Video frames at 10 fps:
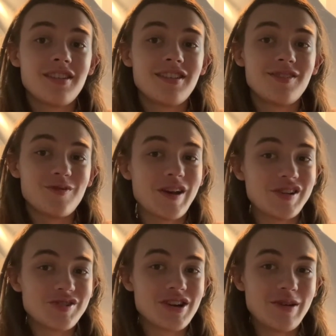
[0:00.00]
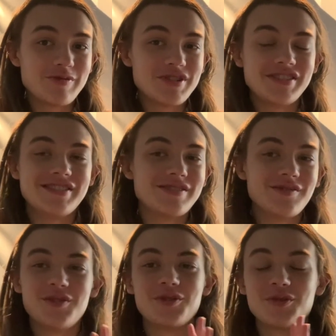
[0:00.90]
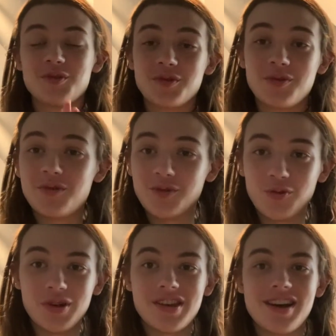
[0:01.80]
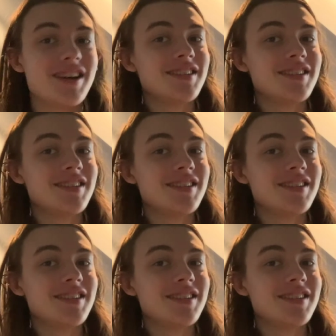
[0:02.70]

ranged options or whatnot,